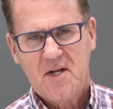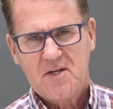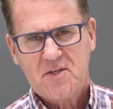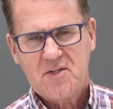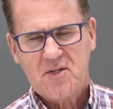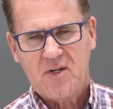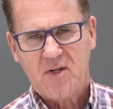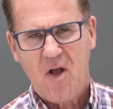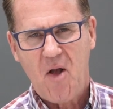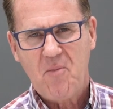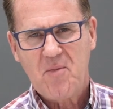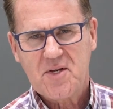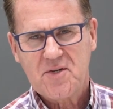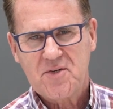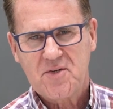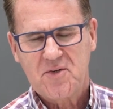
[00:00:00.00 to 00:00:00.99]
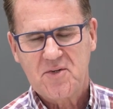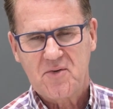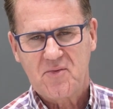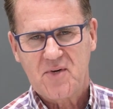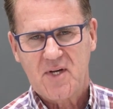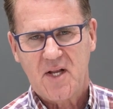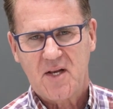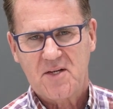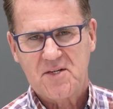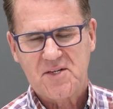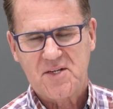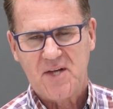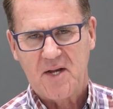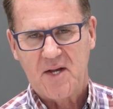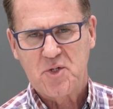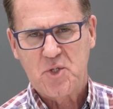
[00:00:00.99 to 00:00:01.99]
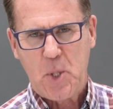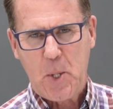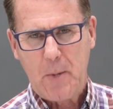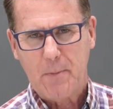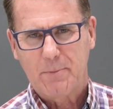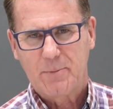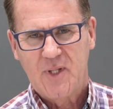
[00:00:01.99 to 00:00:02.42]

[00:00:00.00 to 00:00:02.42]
to come into the realization